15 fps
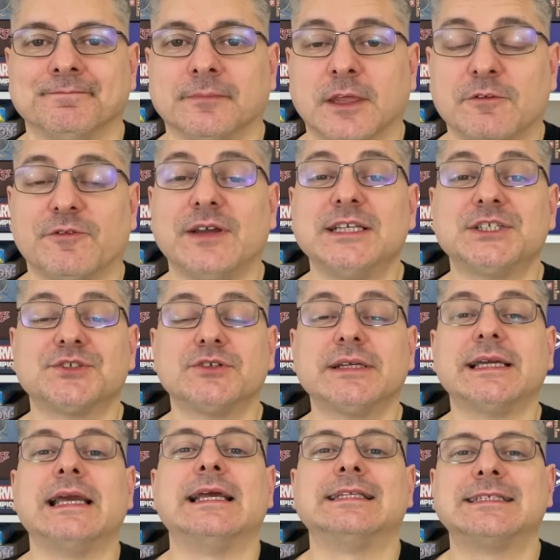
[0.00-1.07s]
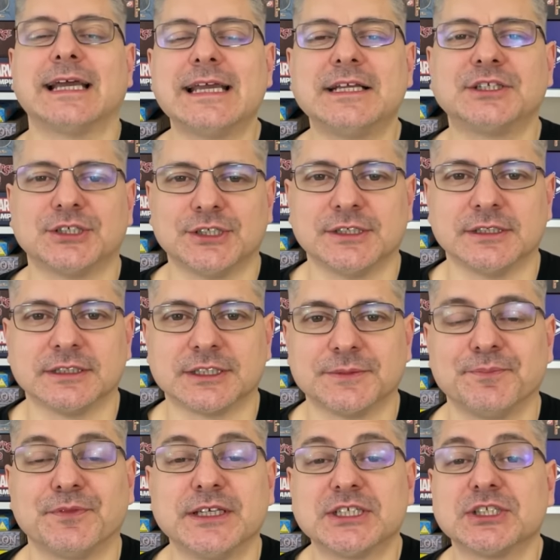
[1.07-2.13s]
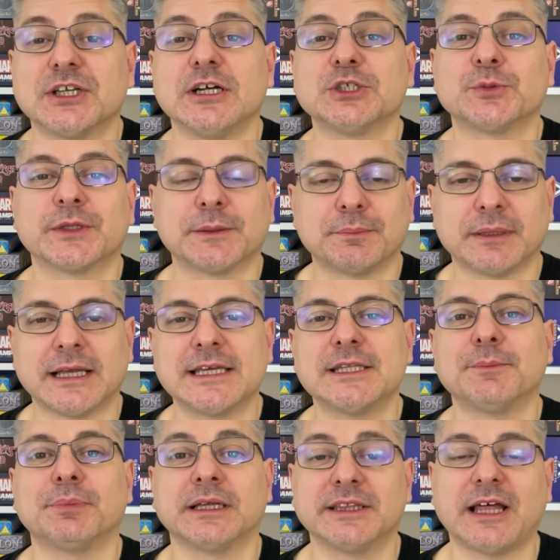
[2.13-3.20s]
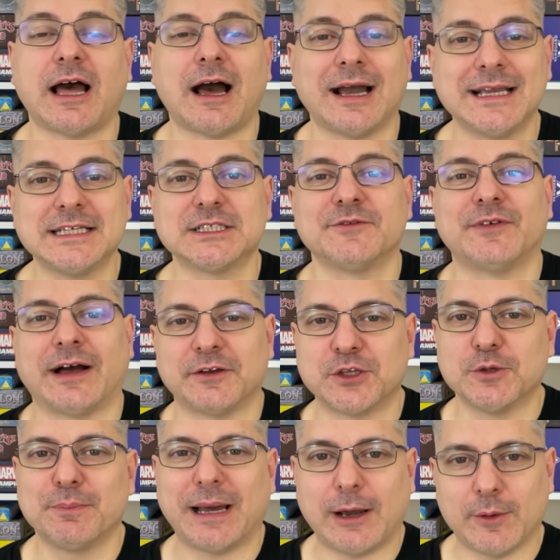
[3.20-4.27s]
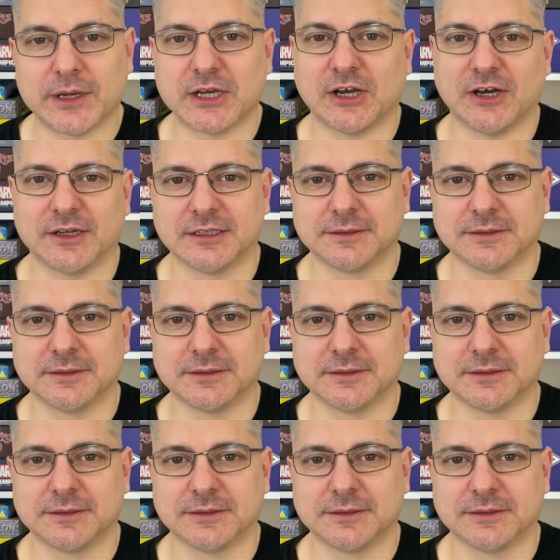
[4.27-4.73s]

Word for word: Phase 3 Take turns. This starts with the player that played the highest value power card.